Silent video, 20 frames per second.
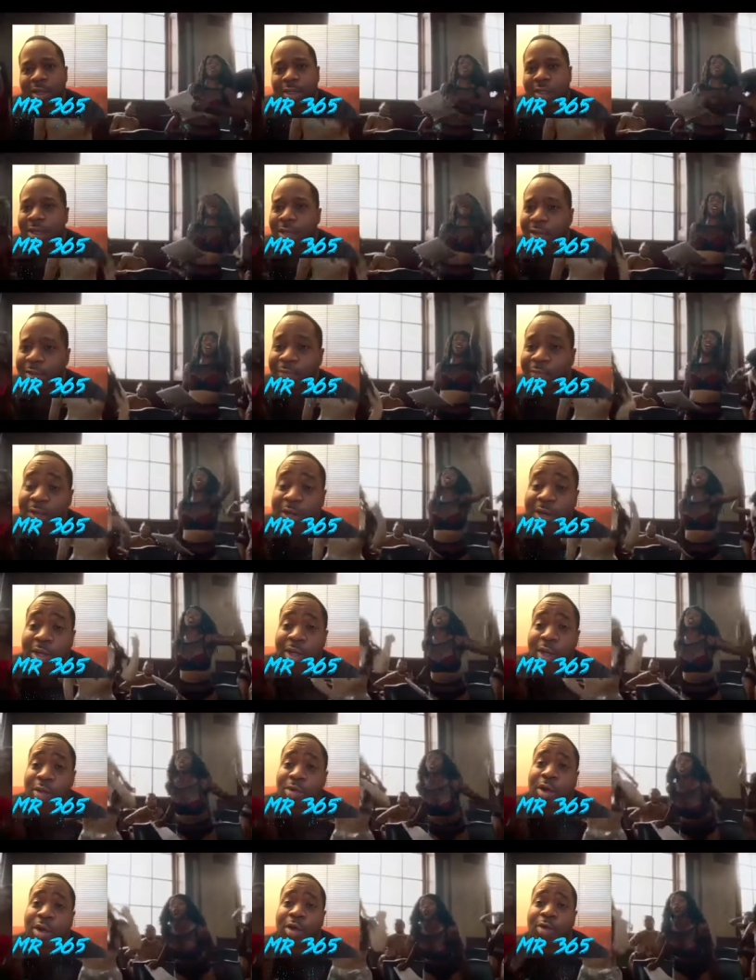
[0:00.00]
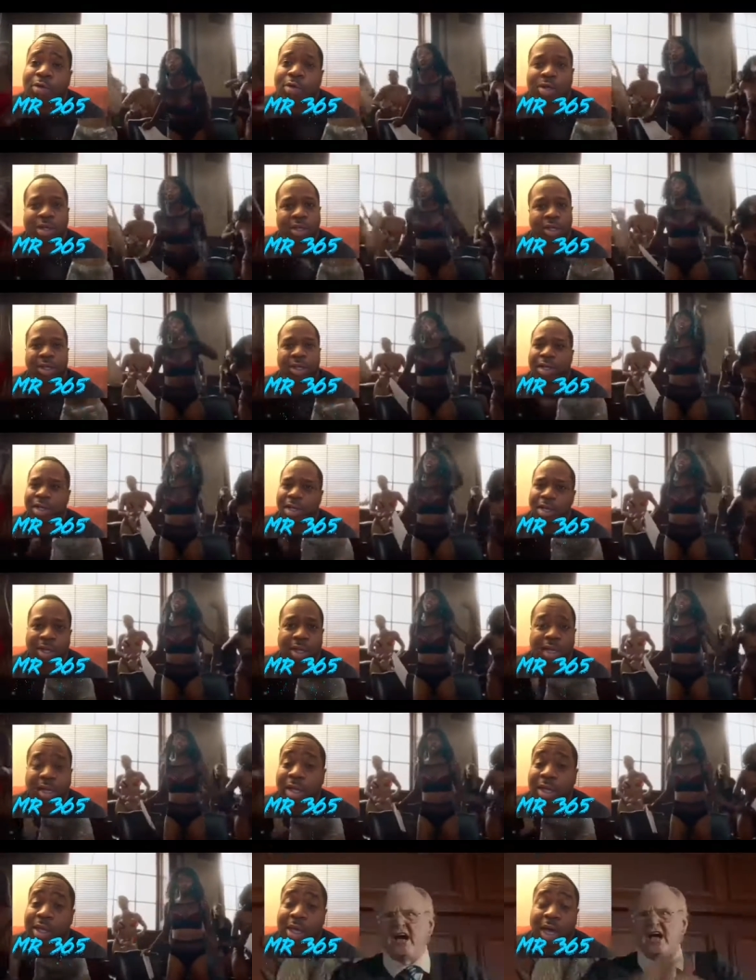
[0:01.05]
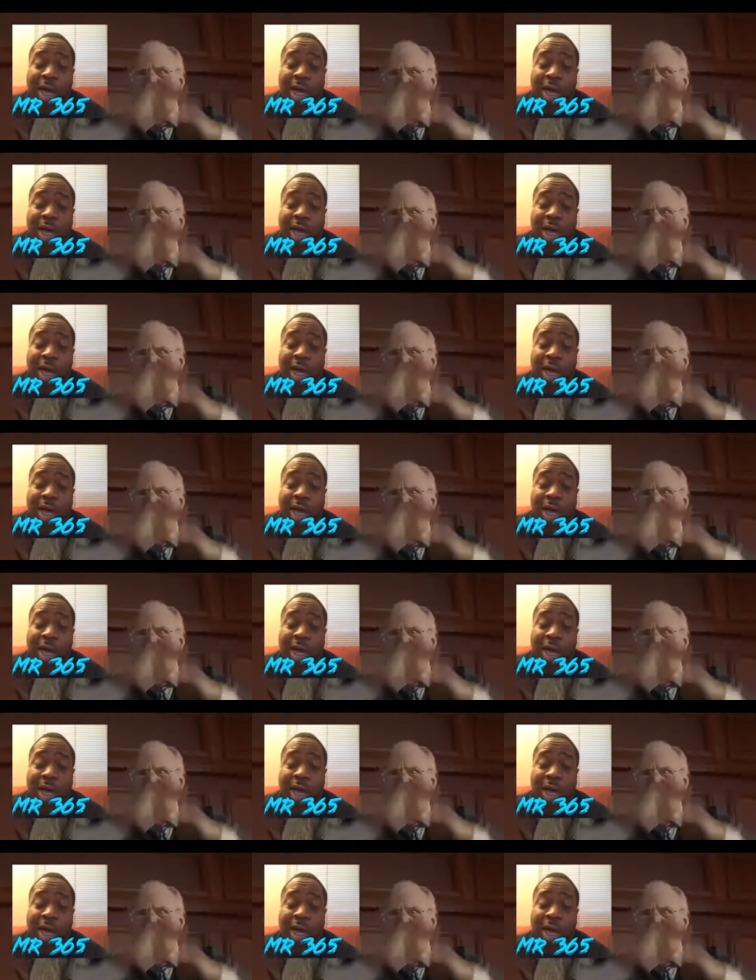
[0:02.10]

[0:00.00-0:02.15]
yeah, the video though, it